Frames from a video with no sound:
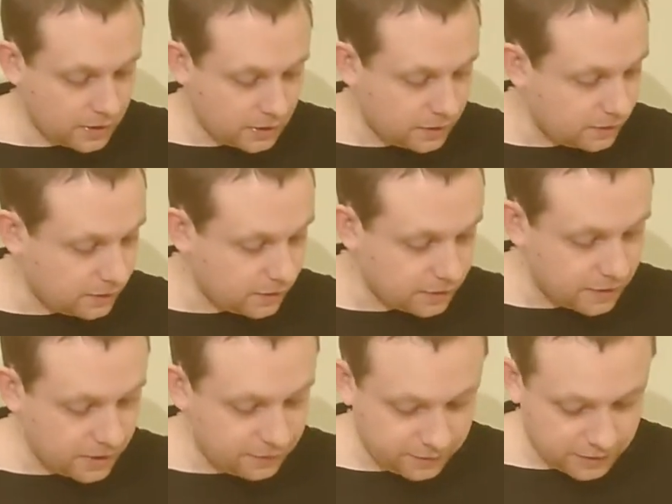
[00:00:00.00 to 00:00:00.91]
Okay, I
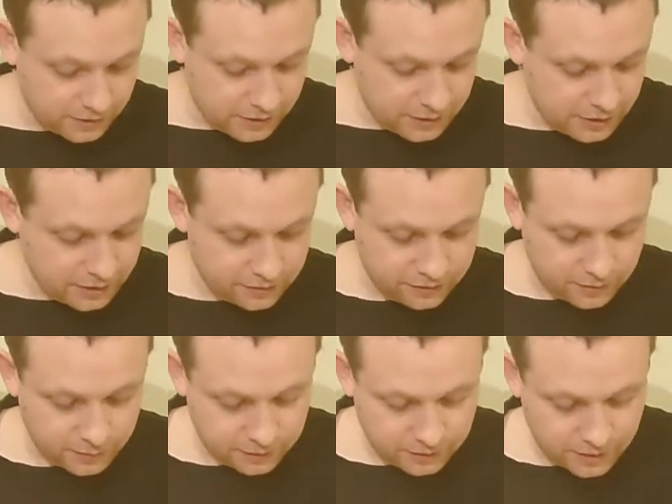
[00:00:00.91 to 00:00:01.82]
definitely need
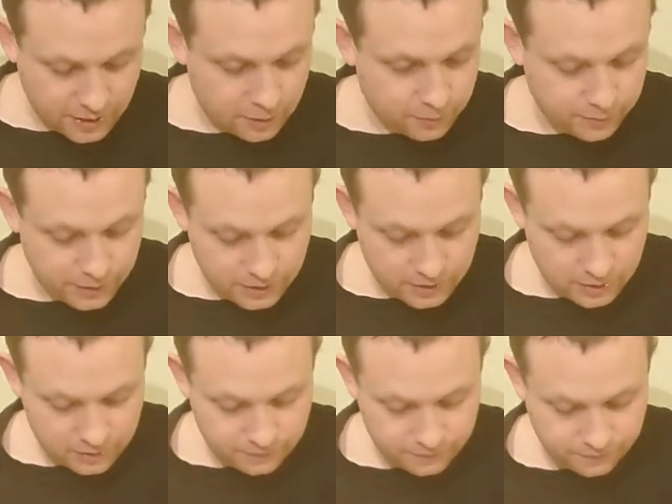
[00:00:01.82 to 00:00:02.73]
something to help
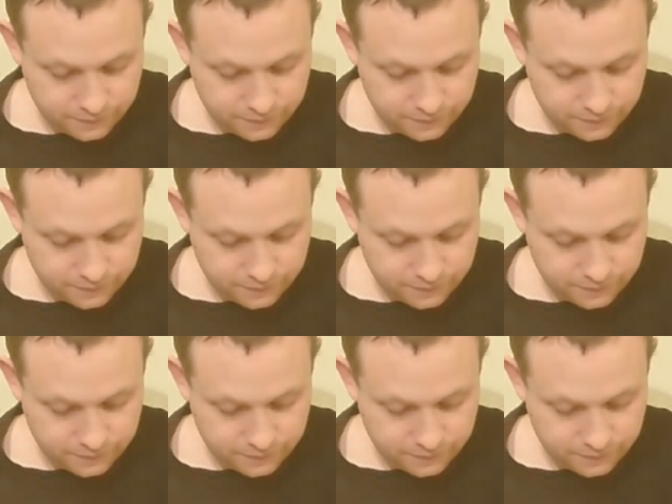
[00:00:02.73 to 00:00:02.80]
me